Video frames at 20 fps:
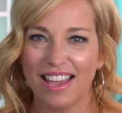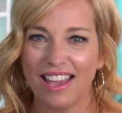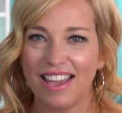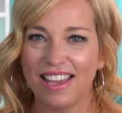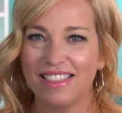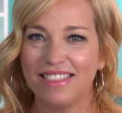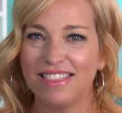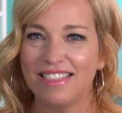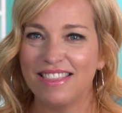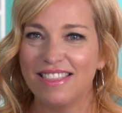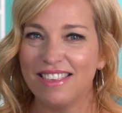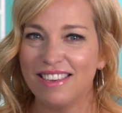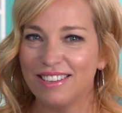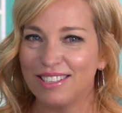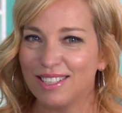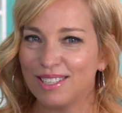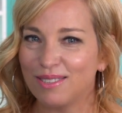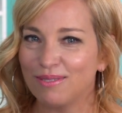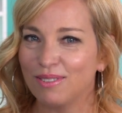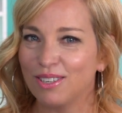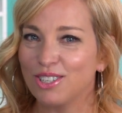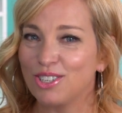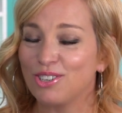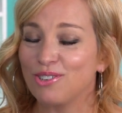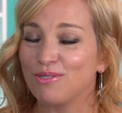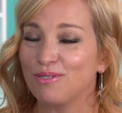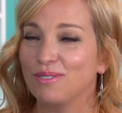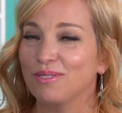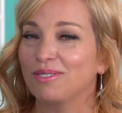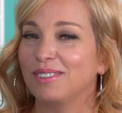and this one
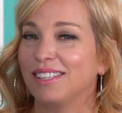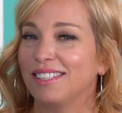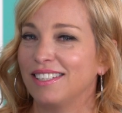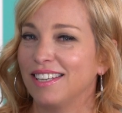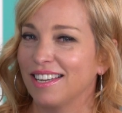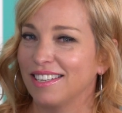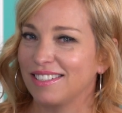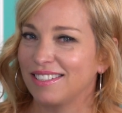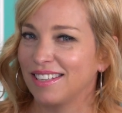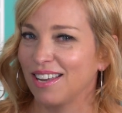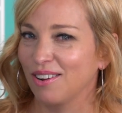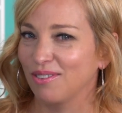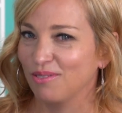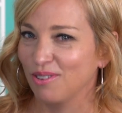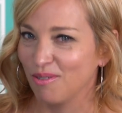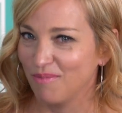truly does sound